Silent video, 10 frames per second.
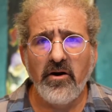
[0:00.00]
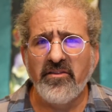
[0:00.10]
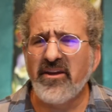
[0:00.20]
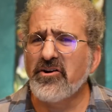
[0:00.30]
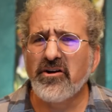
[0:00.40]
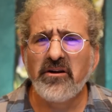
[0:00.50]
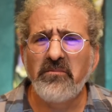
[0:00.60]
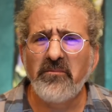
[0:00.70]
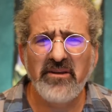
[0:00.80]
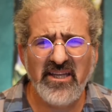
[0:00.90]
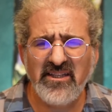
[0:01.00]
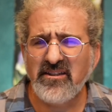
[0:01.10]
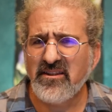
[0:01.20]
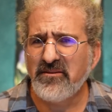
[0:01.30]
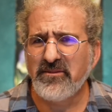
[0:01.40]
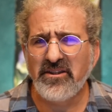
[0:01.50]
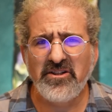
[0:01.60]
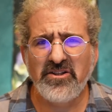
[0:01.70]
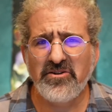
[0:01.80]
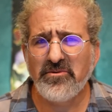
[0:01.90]
that you're going to bump into them in the
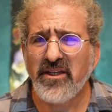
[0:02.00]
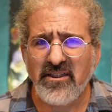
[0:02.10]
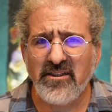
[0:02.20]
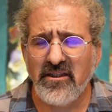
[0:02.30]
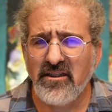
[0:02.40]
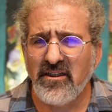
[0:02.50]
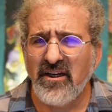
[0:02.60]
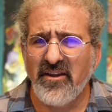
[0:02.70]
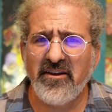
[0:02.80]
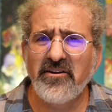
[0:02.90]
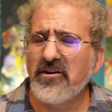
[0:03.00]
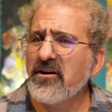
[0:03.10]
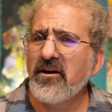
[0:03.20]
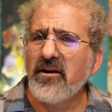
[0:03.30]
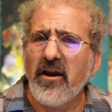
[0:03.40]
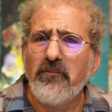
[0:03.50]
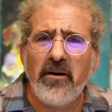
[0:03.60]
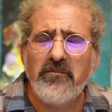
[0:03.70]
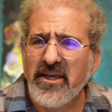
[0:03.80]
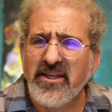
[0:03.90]
street, that you're going to
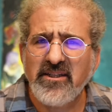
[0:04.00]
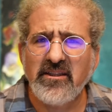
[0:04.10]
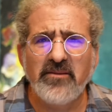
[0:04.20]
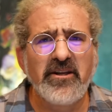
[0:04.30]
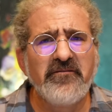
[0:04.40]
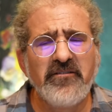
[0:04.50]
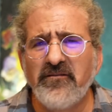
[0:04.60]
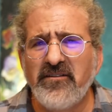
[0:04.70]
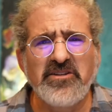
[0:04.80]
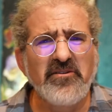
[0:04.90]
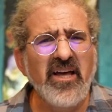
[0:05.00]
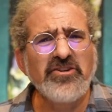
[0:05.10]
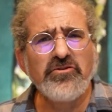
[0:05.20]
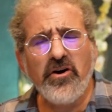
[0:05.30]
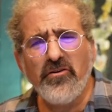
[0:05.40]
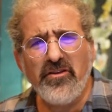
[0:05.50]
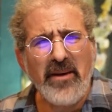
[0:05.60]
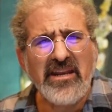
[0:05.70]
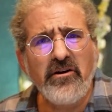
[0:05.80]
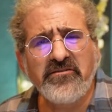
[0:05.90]
bump into them at a film festival and you know them
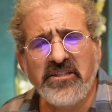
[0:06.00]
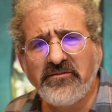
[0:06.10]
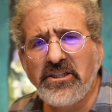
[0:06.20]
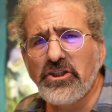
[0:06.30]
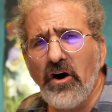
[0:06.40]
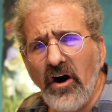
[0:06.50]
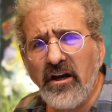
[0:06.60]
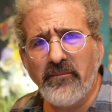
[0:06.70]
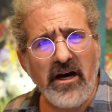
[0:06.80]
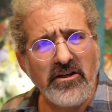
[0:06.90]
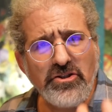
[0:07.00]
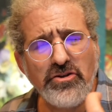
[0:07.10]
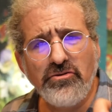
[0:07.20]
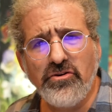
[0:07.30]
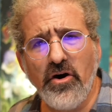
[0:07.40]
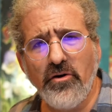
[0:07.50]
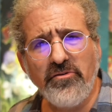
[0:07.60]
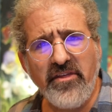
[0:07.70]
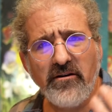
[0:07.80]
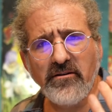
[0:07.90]
and you have stuff to talk about because you know
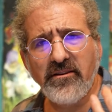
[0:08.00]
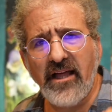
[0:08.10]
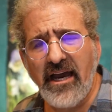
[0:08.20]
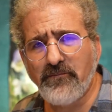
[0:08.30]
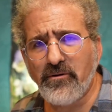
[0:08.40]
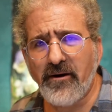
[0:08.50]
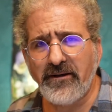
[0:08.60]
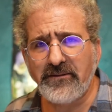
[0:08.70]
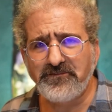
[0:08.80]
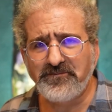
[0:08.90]
their library.